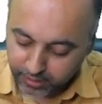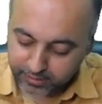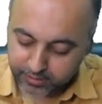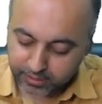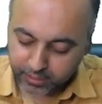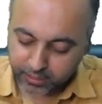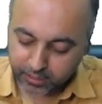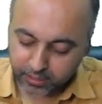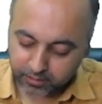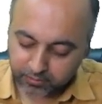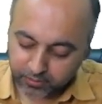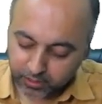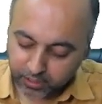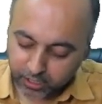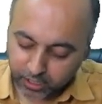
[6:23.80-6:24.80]
And second,
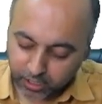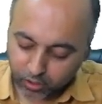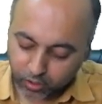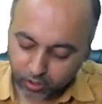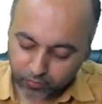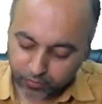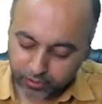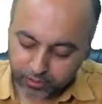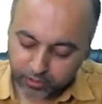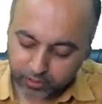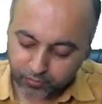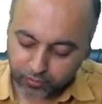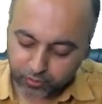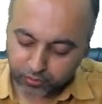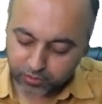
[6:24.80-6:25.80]
along with
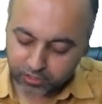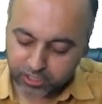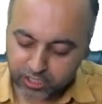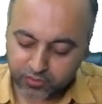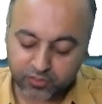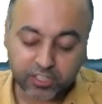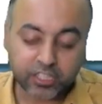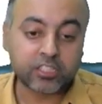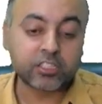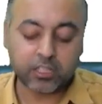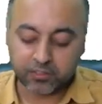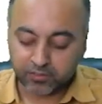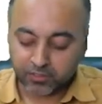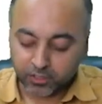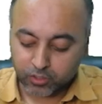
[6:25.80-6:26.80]
the photosensitive
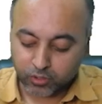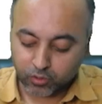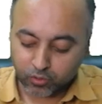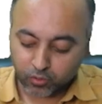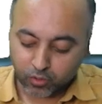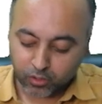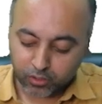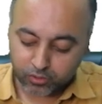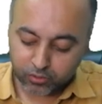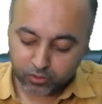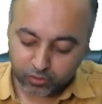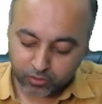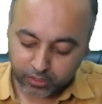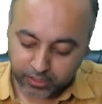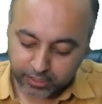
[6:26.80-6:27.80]
nature, you
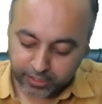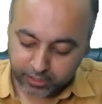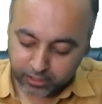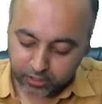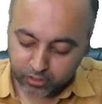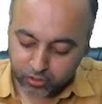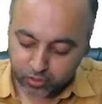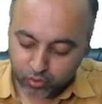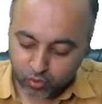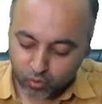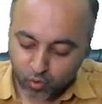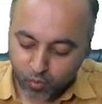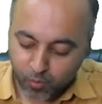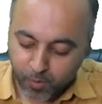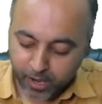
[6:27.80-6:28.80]
also get
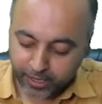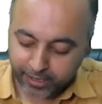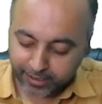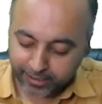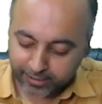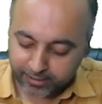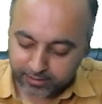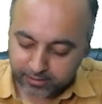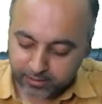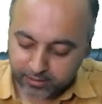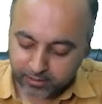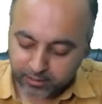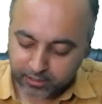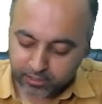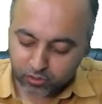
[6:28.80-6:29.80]
stomatitis.
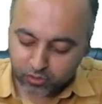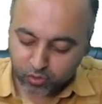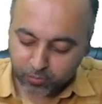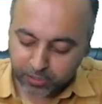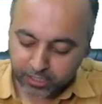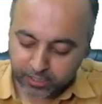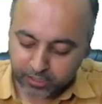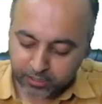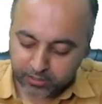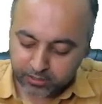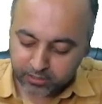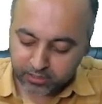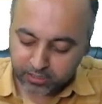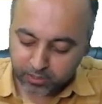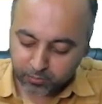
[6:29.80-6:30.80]
The
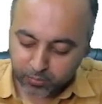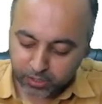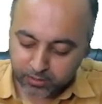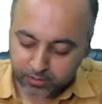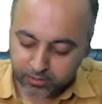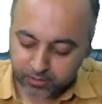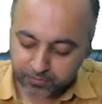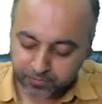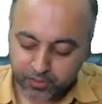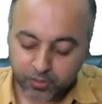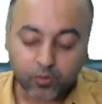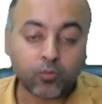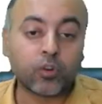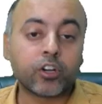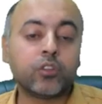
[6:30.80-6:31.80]
stomatitis resembles
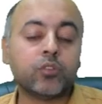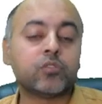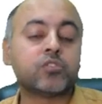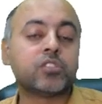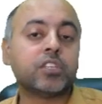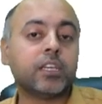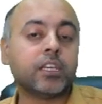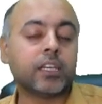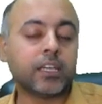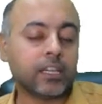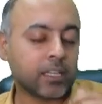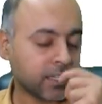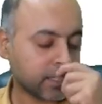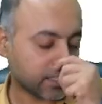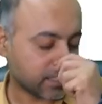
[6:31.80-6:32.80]
what you see
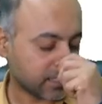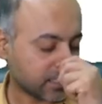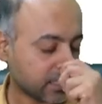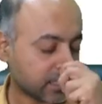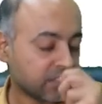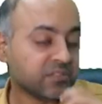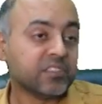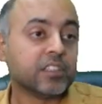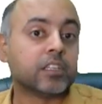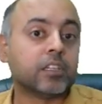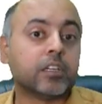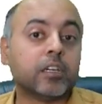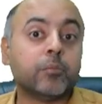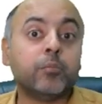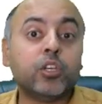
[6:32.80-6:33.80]
in the
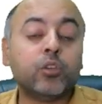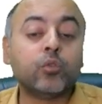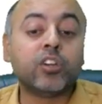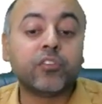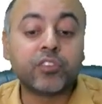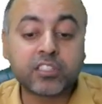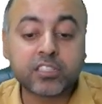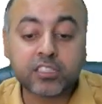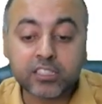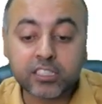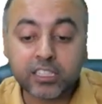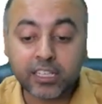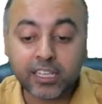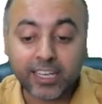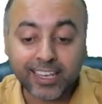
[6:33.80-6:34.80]
B2
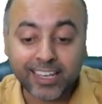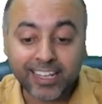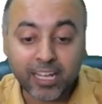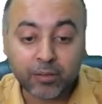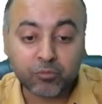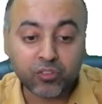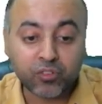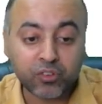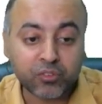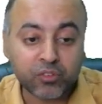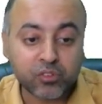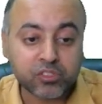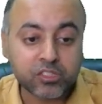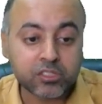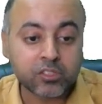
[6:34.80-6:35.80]
deficiency in A.
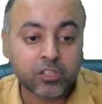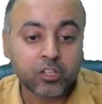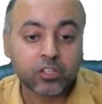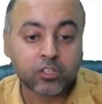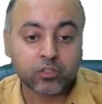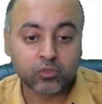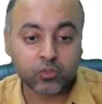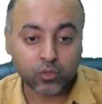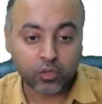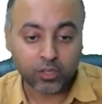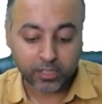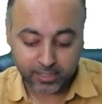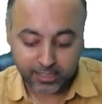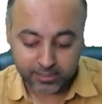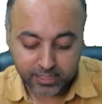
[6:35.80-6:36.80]
riboflavinosis.
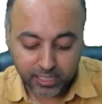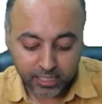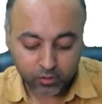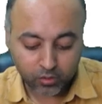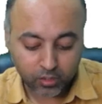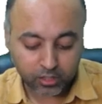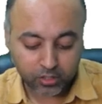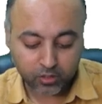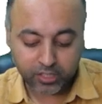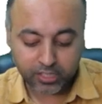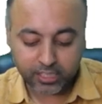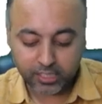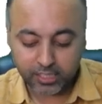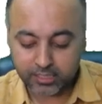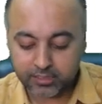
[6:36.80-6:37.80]
So Casal collar
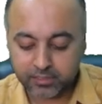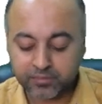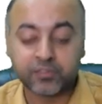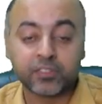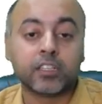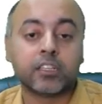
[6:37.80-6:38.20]
or necklace,